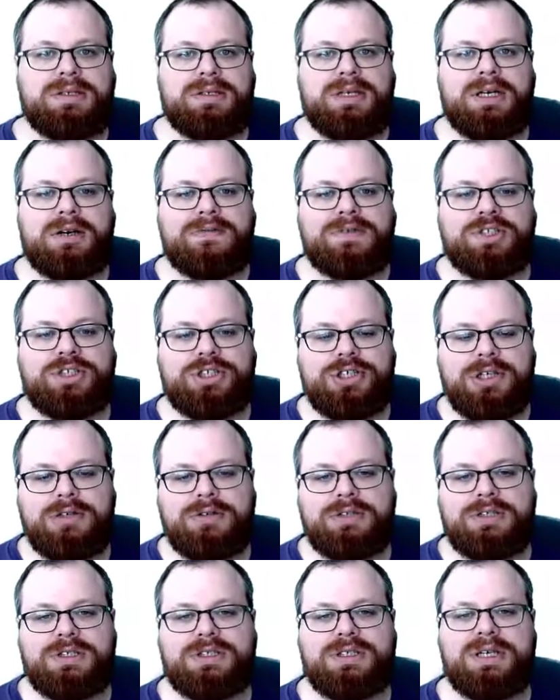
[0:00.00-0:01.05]
So now we
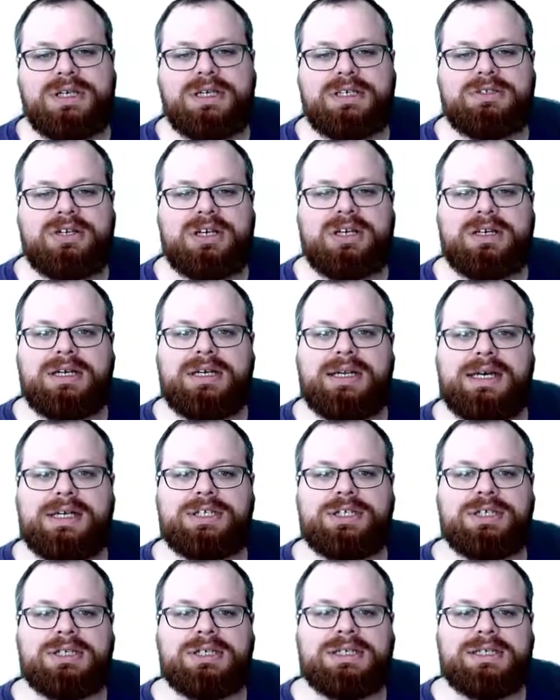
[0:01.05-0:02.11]
showed that a
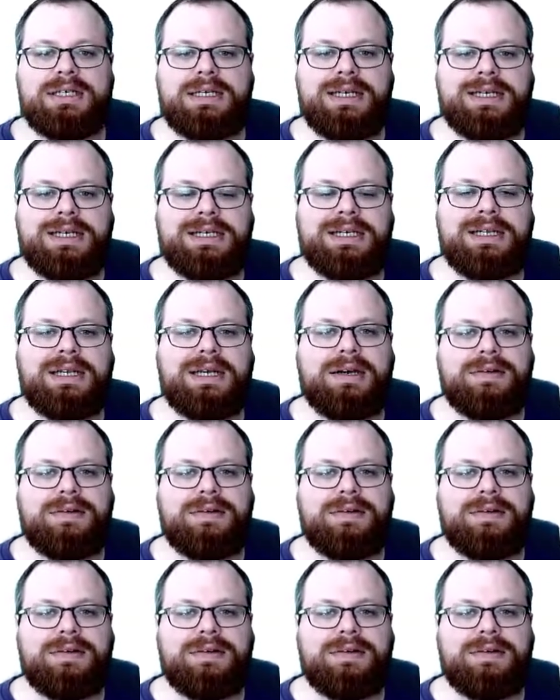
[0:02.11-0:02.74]
triangulation is legal